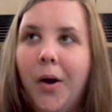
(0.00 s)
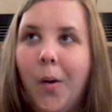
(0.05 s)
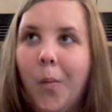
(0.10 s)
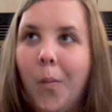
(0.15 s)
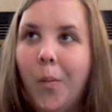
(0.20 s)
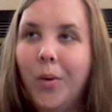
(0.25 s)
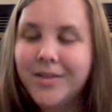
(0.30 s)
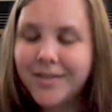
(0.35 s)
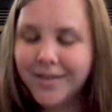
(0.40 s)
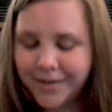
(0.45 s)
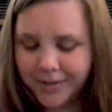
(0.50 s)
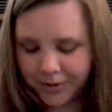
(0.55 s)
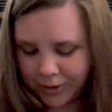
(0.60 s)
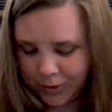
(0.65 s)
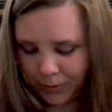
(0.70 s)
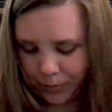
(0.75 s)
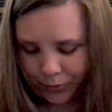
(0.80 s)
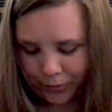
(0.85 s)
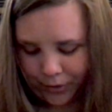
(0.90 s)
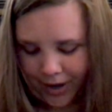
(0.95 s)
wasn't a
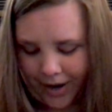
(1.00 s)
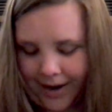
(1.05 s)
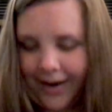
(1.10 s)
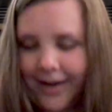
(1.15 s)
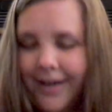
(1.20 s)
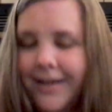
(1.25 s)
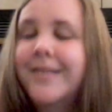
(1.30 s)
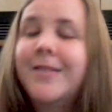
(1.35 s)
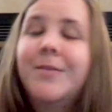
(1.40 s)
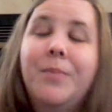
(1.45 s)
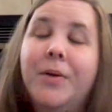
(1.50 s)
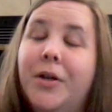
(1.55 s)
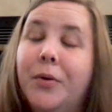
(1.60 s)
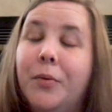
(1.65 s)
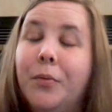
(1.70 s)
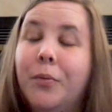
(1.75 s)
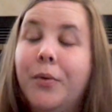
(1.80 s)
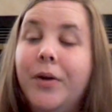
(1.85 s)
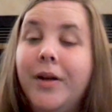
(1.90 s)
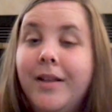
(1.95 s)
surprise, but
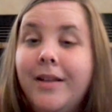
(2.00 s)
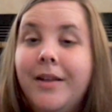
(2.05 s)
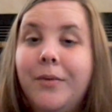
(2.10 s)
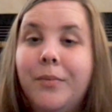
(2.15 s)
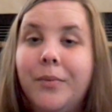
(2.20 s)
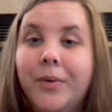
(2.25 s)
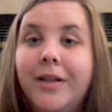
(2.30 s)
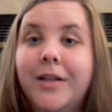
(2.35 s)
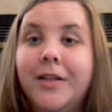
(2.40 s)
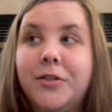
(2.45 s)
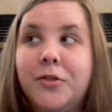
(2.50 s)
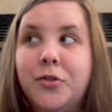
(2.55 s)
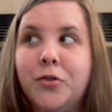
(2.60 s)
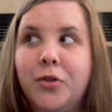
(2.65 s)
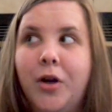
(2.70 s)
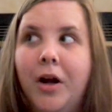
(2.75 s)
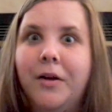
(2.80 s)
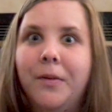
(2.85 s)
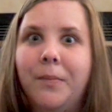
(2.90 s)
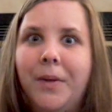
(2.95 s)
it really, really
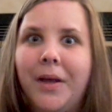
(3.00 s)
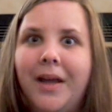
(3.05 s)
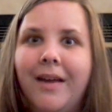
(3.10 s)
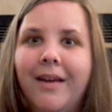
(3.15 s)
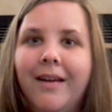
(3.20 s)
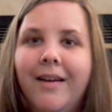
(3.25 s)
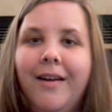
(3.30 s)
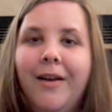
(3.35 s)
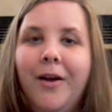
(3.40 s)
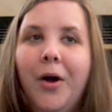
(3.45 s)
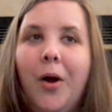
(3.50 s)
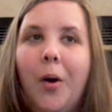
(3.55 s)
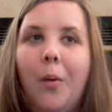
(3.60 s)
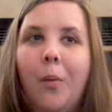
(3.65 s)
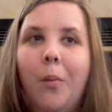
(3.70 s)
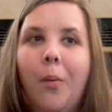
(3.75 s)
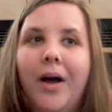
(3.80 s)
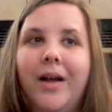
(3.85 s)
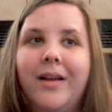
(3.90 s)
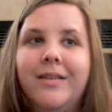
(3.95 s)
struck me,
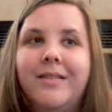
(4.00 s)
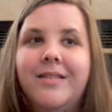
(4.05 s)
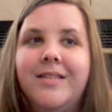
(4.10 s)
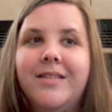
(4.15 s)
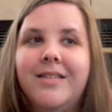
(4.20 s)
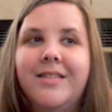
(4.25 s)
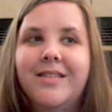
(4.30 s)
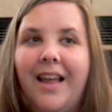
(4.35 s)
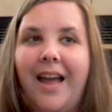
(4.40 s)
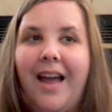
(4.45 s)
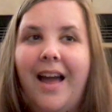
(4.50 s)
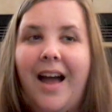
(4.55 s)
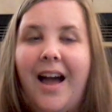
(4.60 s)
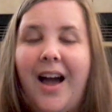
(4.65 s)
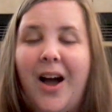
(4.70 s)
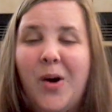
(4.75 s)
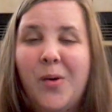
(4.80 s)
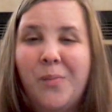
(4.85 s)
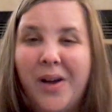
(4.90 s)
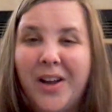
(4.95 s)
was
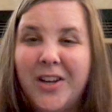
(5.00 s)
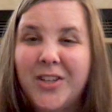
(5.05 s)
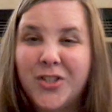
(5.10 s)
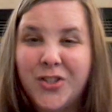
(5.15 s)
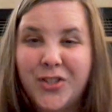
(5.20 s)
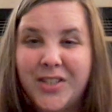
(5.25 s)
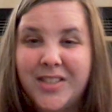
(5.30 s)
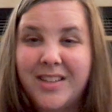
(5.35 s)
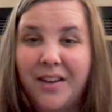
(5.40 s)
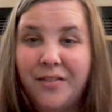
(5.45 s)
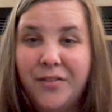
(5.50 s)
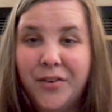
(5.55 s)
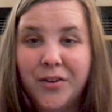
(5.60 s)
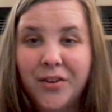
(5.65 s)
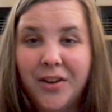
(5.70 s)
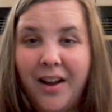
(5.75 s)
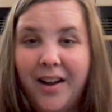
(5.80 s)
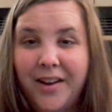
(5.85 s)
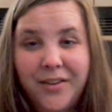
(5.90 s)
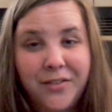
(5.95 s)
how much the devil
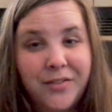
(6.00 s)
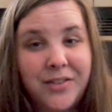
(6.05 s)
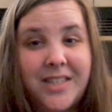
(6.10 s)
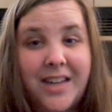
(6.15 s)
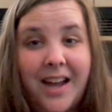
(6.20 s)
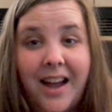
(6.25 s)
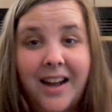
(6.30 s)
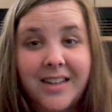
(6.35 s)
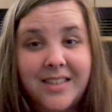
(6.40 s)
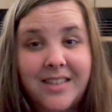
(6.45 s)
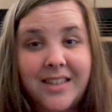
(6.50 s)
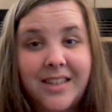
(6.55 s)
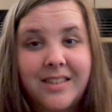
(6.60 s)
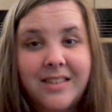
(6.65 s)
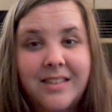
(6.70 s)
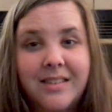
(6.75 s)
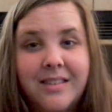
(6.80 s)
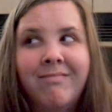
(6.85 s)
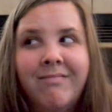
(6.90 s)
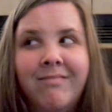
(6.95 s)
kind of attacked
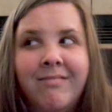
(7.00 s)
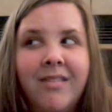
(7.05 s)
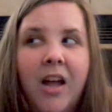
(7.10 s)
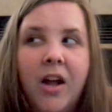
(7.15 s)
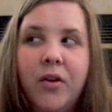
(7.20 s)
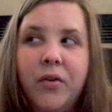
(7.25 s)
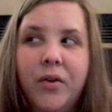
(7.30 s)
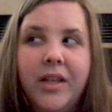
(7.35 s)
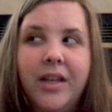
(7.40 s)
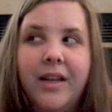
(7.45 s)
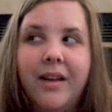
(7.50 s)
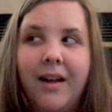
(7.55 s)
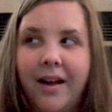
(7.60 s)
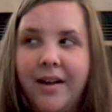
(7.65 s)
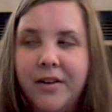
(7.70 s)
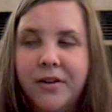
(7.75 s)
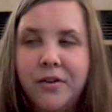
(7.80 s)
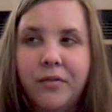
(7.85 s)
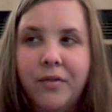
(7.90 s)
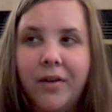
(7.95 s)
it. Not really
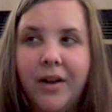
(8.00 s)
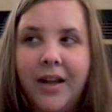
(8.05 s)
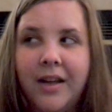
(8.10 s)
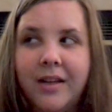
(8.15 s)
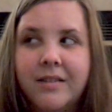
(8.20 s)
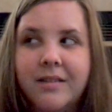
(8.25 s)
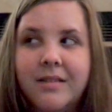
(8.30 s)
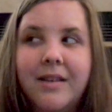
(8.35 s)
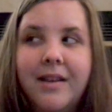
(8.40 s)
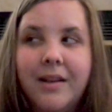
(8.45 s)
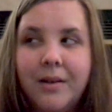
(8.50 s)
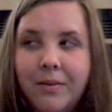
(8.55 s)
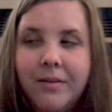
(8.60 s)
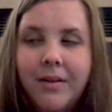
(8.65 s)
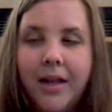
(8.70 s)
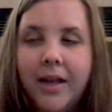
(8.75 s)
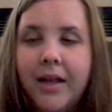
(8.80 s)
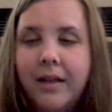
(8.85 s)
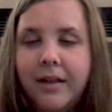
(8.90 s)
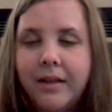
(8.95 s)
kind of, I guess.
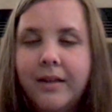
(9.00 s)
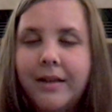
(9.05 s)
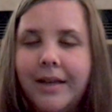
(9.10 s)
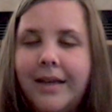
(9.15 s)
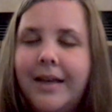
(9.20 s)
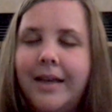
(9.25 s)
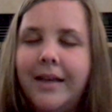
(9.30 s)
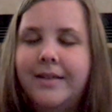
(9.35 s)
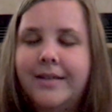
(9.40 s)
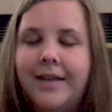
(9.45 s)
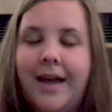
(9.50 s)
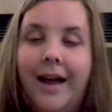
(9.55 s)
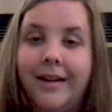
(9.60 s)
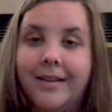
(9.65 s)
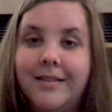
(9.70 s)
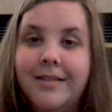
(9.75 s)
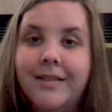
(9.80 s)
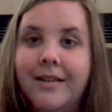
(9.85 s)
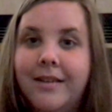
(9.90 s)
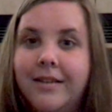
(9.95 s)
He
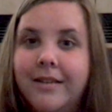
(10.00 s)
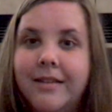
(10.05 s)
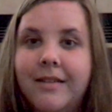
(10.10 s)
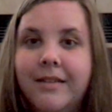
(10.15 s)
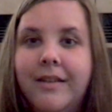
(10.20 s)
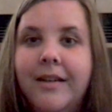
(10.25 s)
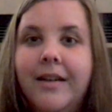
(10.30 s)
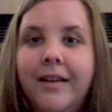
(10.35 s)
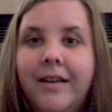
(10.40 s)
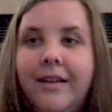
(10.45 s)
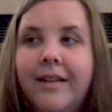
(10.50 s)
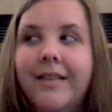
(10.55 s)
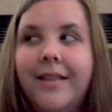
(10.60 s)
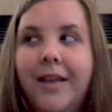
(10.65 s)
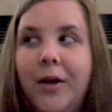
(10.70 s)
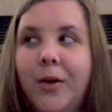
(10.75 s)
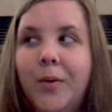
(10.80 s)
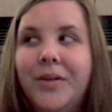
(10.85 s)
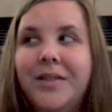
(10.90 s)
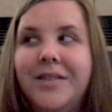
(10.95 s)
attacked it.
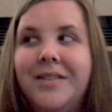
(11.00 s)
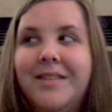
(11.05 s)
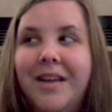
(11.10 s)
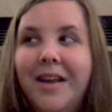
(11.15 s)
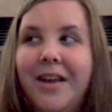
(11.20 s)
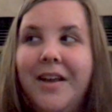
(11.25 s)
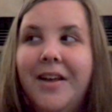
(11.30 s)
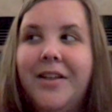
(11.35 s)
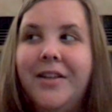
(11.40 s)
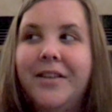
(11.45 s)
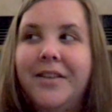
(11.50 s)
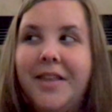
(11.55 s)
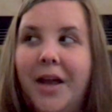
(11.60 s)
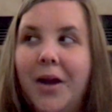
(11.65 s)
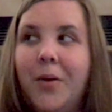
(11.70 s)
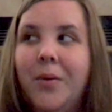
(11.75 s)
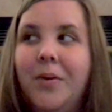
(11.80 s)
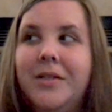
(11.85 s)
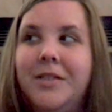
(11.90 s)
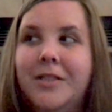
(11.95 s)
There
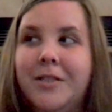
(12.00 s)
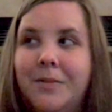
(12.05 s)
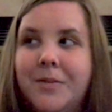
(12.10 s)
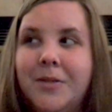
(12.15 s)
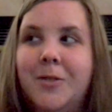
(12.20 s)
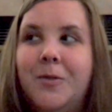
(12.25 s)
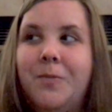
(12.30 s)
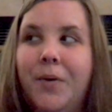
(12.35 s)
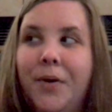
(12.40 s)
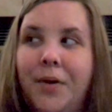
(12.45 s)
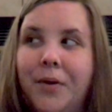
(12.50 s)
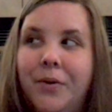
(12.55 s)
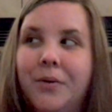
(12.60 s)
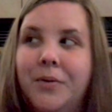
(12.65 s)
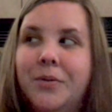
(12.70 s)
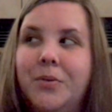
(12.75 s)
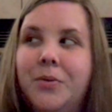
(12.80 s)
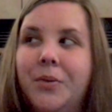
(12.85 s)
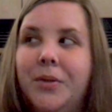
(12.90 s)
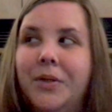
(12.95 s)
was some
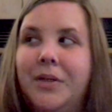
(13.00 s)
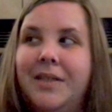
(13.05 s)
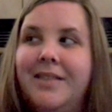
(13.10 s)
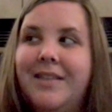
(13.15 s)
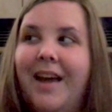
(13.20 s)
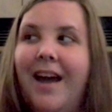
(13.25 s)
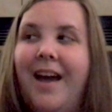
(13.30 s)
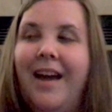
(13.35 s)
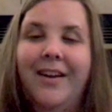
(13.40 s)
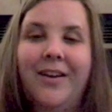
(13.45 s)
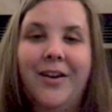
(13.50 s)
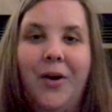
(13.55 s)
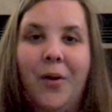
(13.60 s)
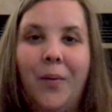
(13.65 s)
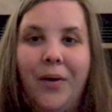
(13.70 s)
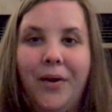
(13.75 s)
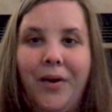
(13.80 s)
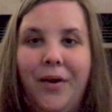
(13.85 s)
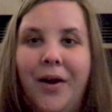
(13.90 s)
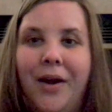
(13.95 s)
spiritual attack
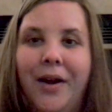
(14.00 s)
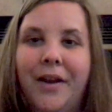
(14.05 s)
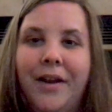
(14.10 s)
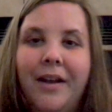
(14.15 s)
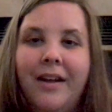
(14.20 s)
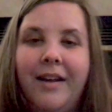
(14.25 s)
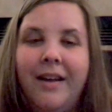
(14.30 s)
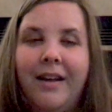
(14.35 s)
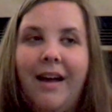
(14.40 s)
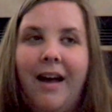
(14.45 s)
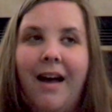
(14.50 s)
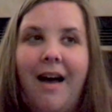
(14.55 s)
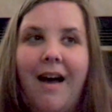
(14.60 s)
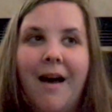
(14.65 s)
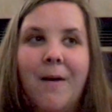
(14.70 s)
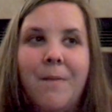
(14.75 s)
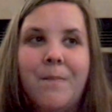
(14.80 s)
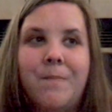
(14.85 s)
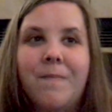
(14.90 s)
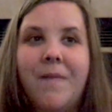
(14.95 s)
going on,
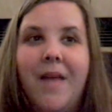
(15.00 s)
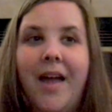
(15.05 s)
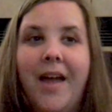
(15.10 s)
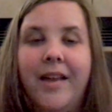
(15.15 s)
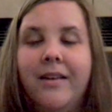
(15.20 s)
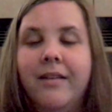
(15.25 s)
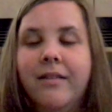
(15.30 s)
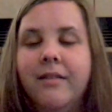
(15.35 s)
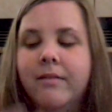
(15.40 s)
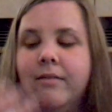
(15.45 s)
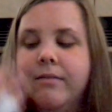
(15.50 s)
and